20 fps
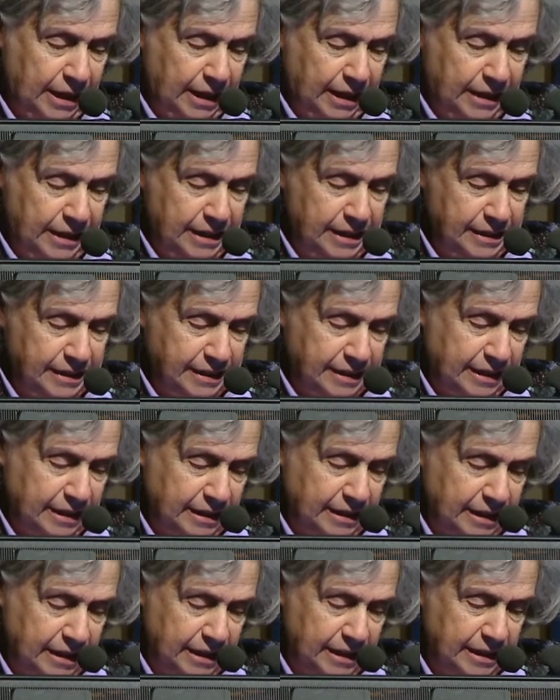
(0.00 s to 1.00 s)
and he's
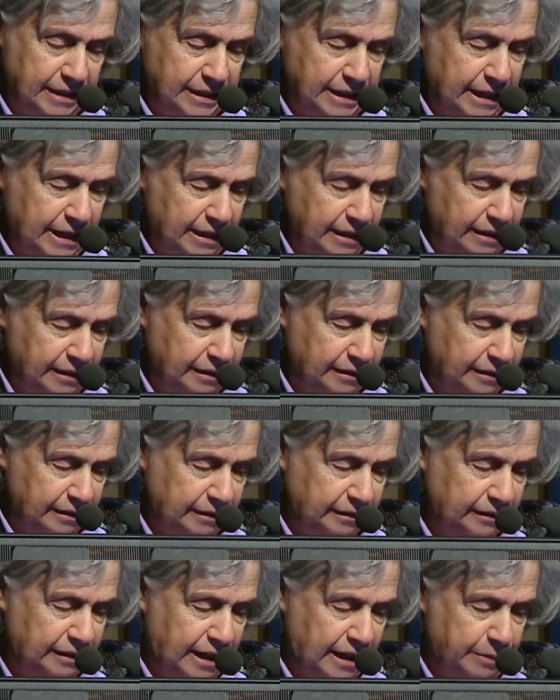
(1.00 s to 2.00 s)
the uh, Dell
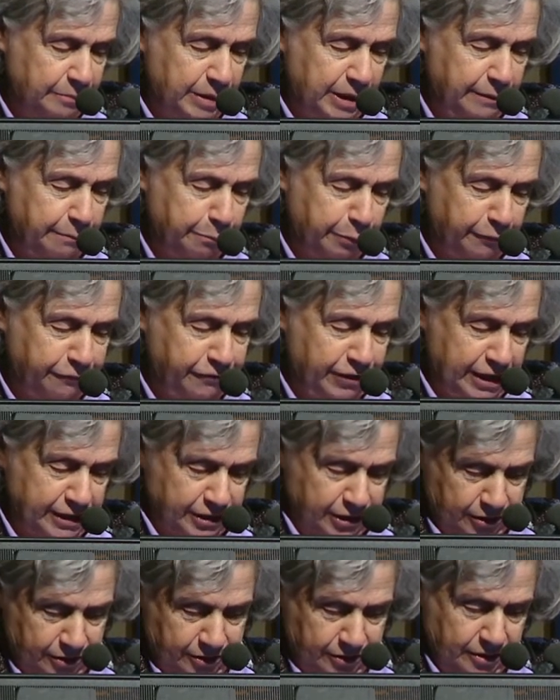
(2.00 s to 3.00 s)
Lehman
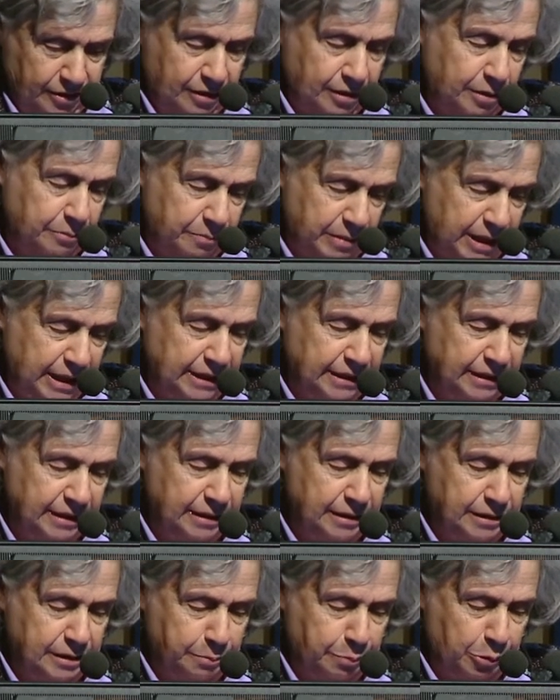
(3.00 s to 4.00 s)
Professor um, in
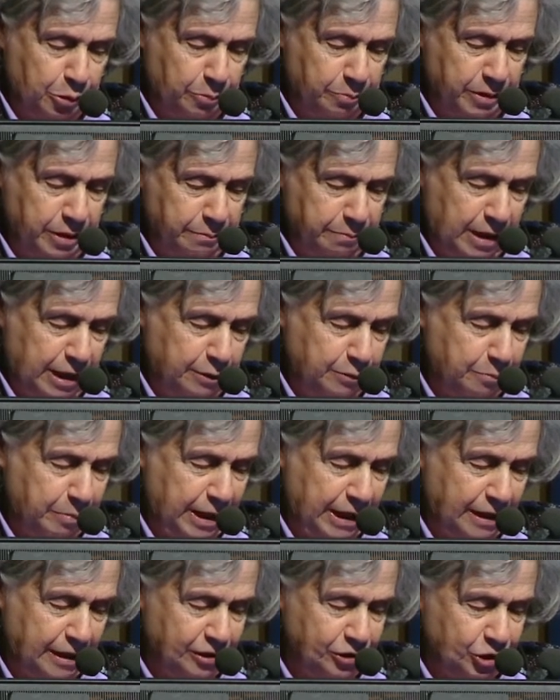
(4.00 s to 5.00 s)
the Department of
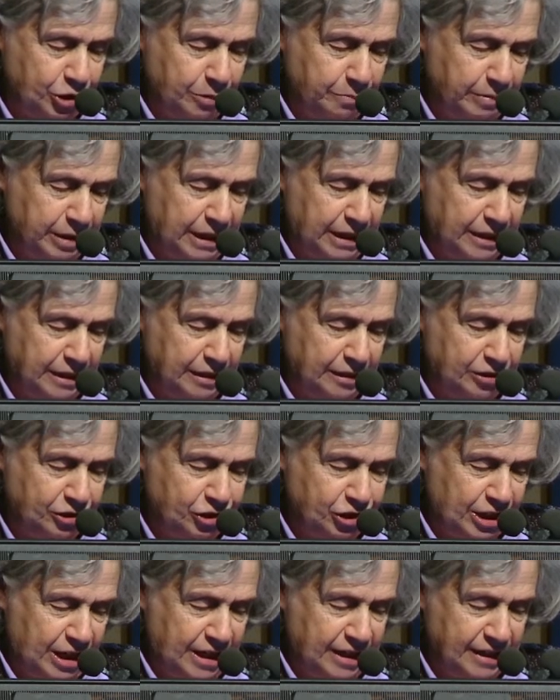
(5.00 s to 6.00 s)
Microbiology and Molecular
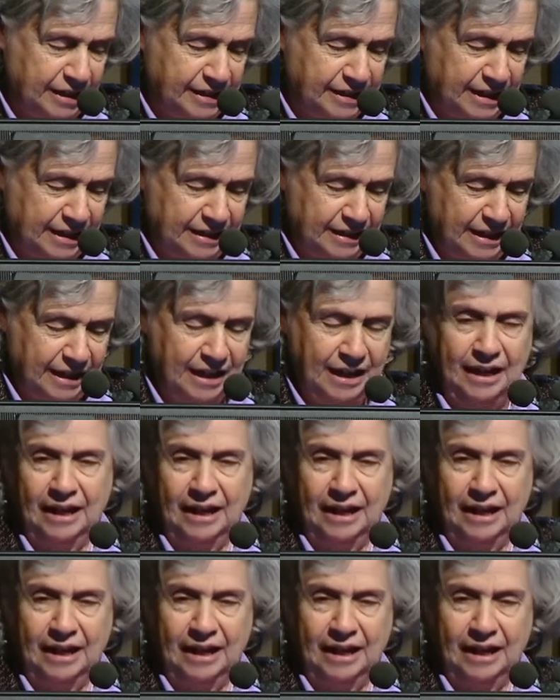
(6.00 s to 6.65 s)
Genetics. And